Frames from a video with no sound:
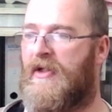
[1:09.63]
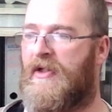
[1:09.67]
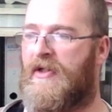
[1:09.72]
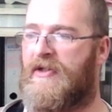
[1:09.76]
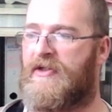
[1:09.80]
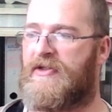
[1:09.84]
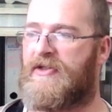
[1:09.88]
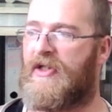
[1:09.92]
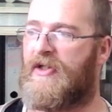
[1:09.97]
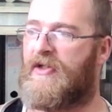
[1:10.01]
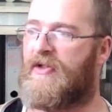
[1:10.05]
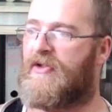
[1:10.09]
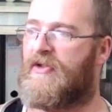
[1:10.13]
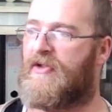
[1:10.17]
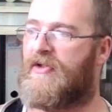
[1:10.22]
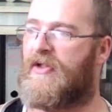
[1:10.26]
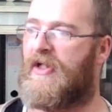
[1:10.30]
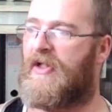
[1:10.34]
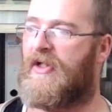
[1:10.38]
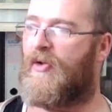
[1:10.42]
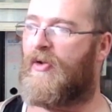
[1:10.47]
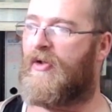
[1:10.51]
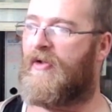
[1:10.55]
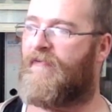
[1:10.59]
So
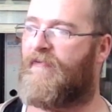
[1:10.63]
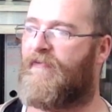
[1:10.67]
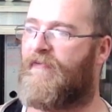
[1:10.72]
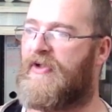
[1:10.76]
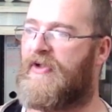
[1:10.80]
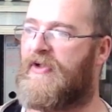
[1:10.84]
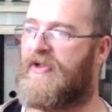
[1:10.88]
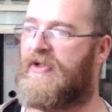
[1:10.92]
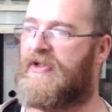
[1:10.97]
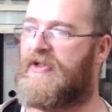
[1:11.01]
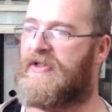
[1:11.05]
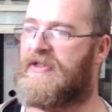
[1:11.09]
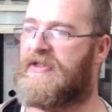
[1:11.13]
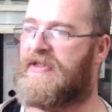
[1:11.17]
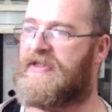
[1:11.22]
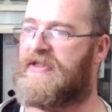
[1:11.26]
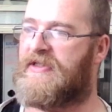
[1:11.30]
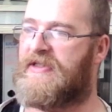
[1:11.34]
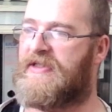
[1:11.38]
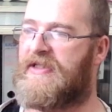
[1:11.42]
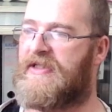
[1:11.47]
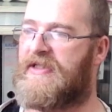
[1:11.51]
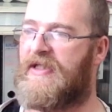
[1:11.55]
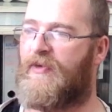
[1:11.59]
in order for you to see what
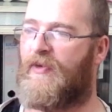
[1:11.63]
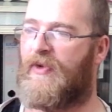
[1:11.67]
this is,